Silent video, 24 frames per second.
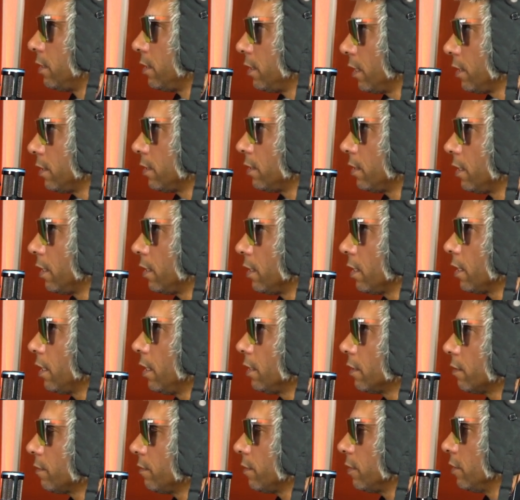takes 10
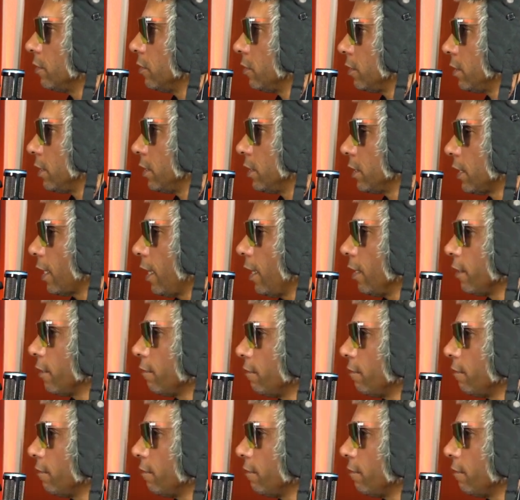clicks for you to change the algorithm.